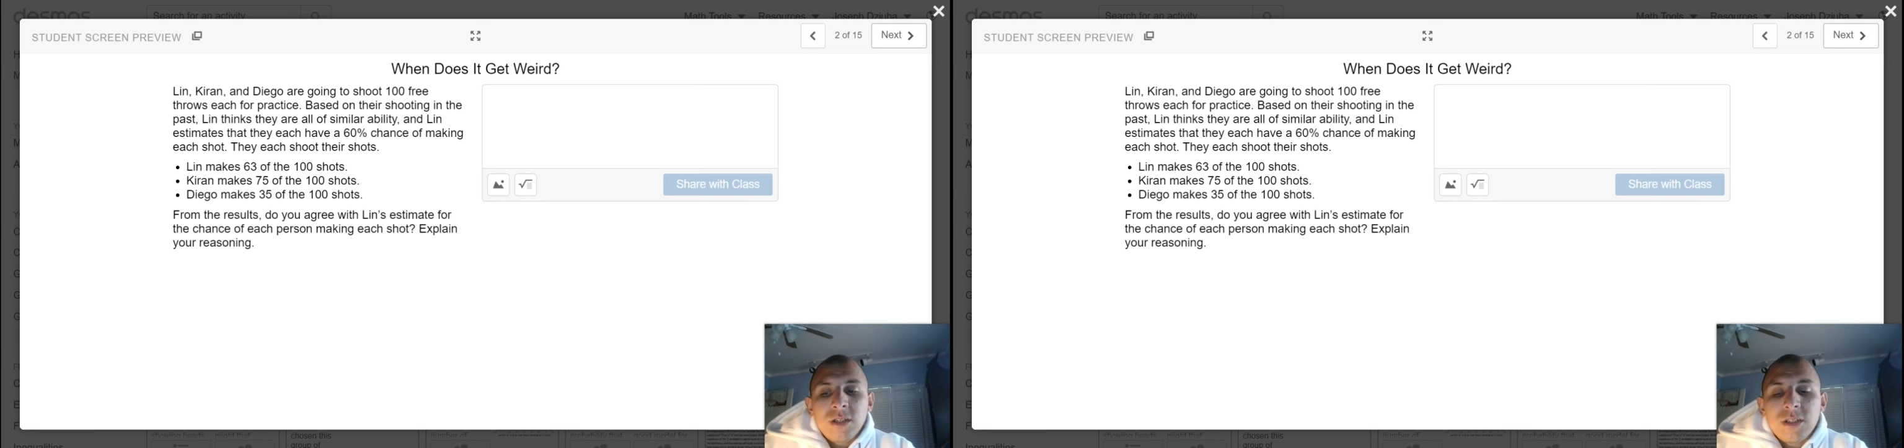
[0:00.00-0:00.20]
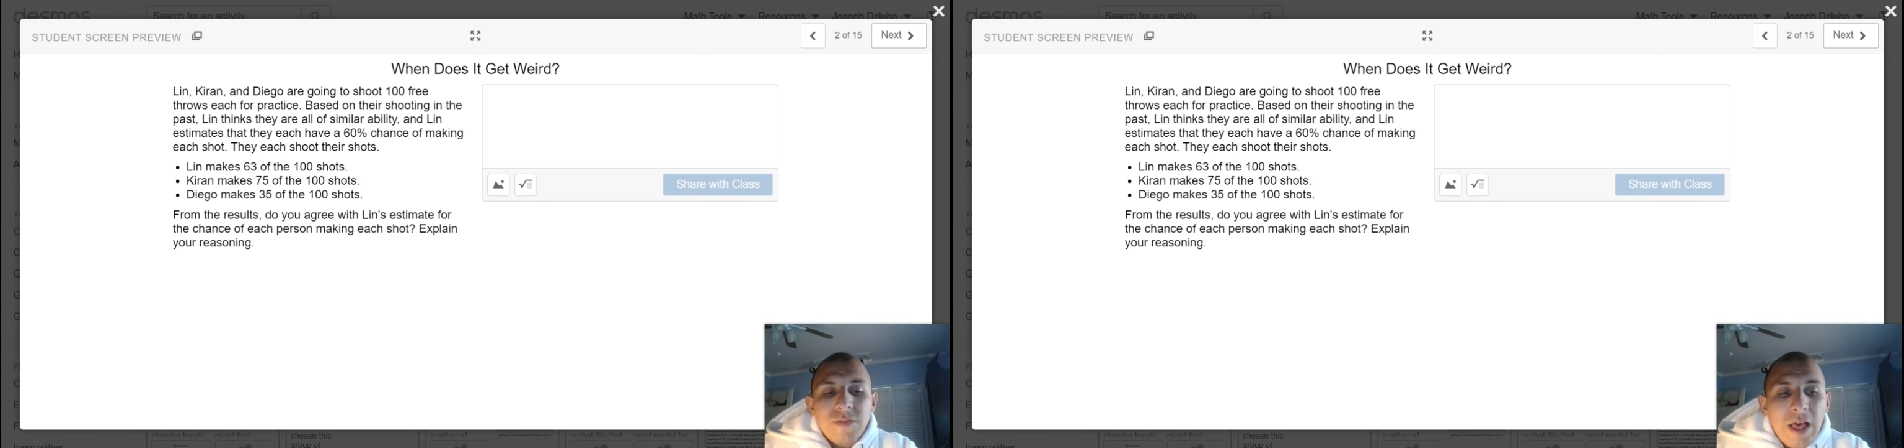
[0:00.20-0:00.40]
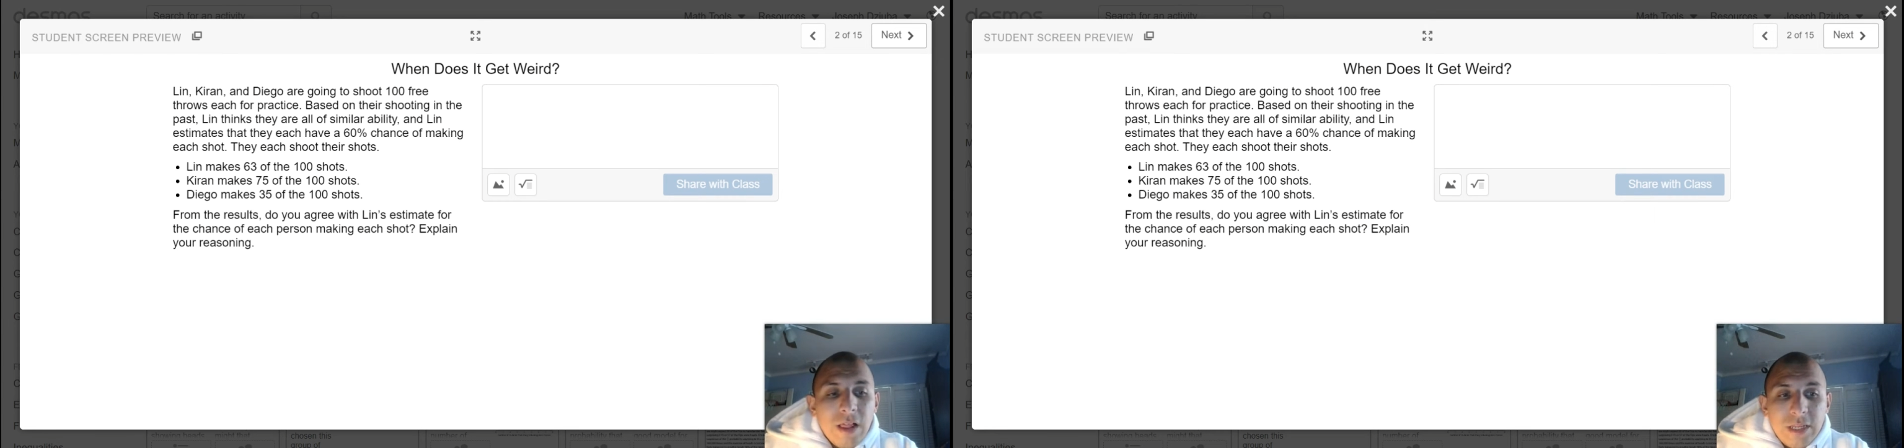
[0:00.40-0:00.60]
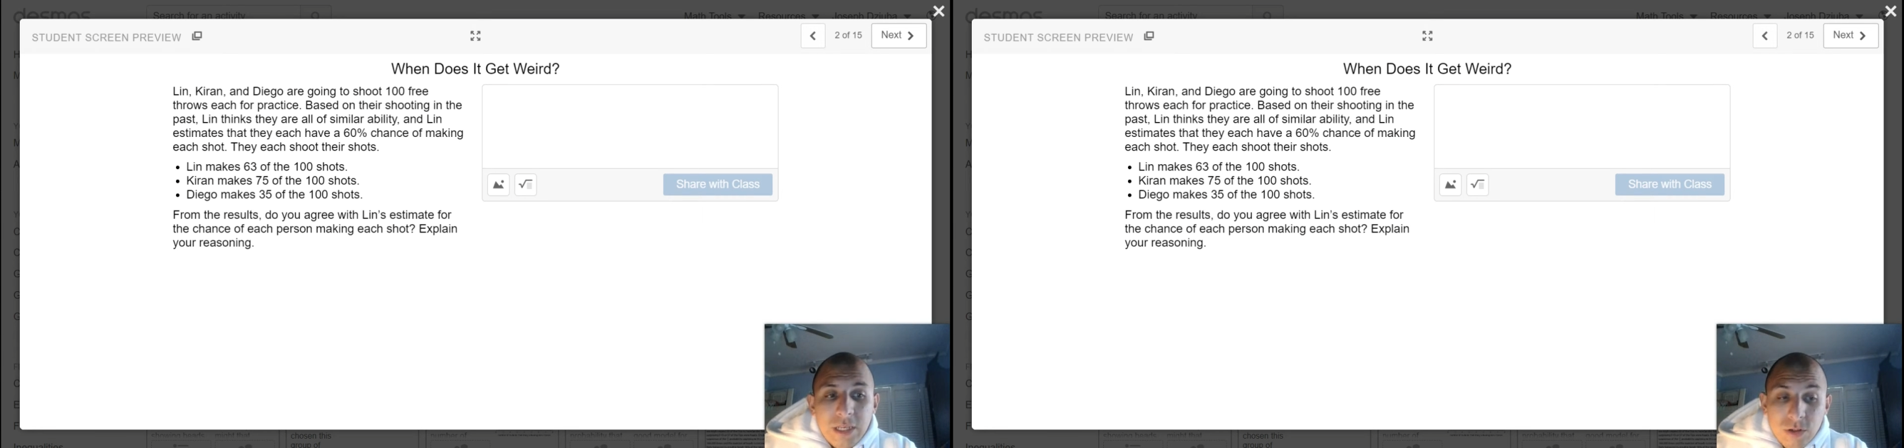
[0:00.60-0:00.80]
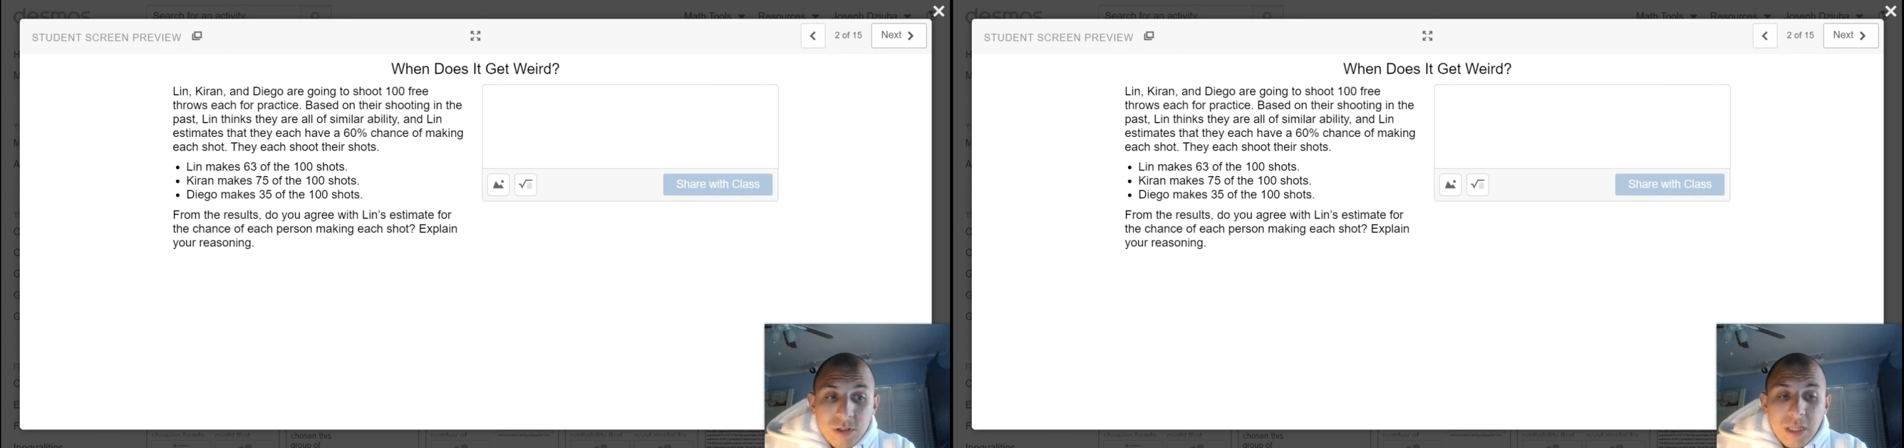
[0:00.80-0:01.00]
to
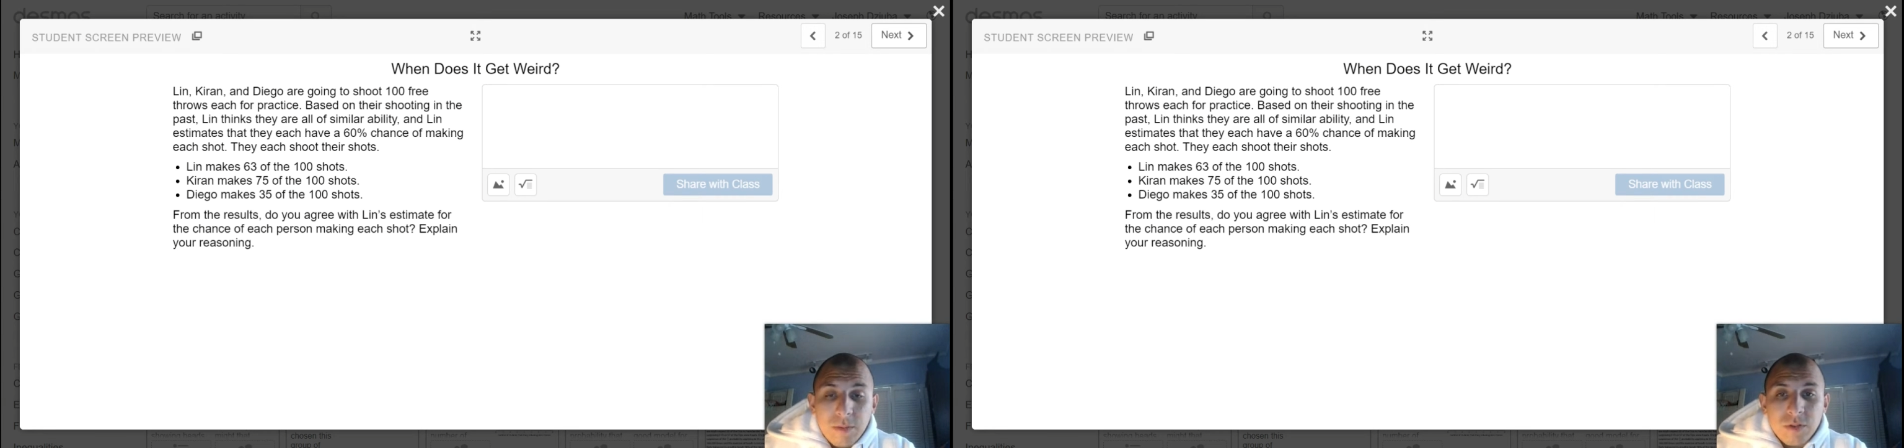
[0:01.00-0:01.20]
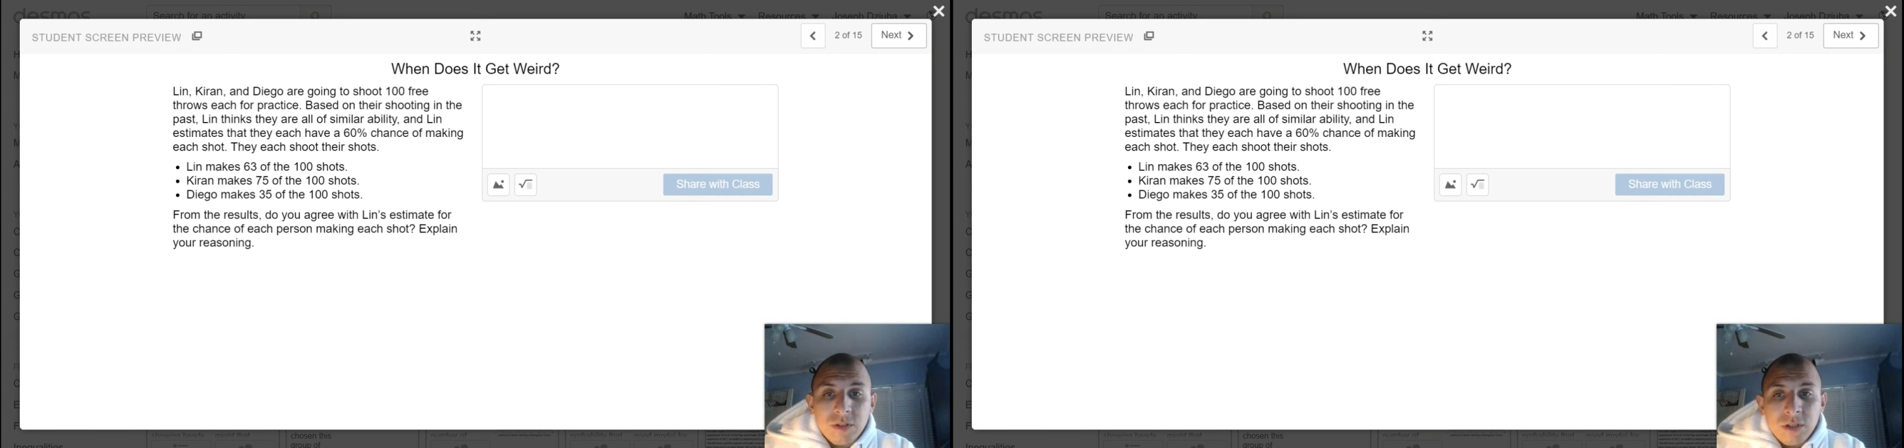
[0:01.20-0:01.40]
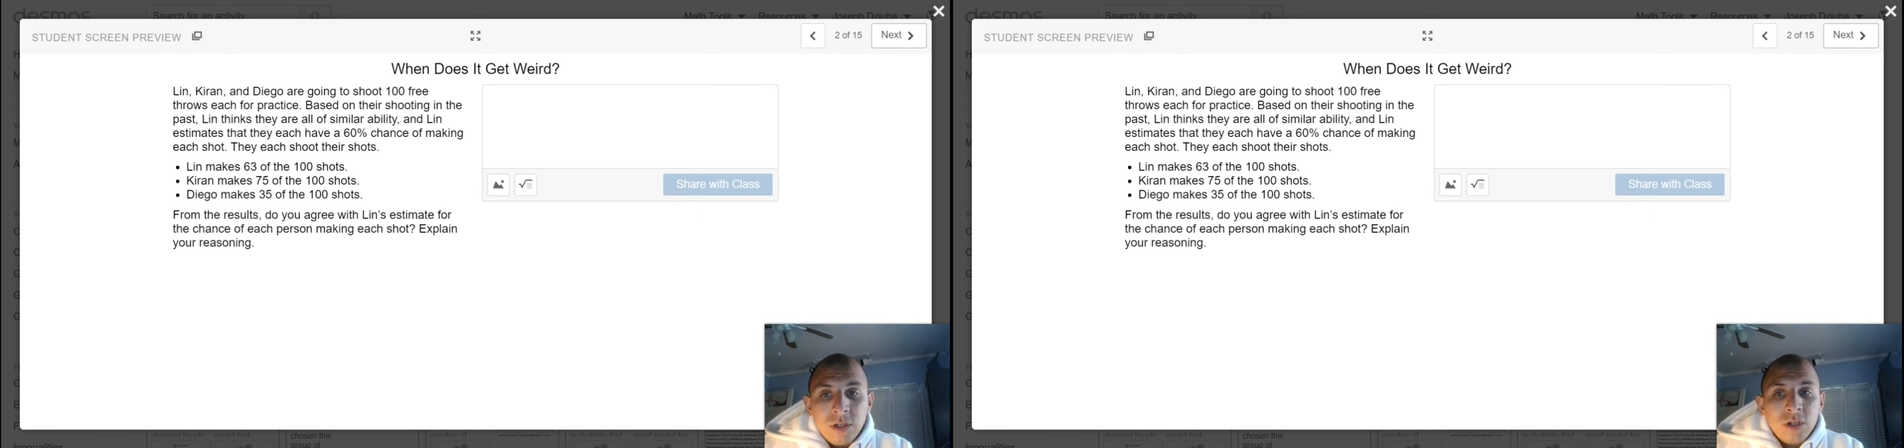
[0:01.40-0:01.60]
validate your claims.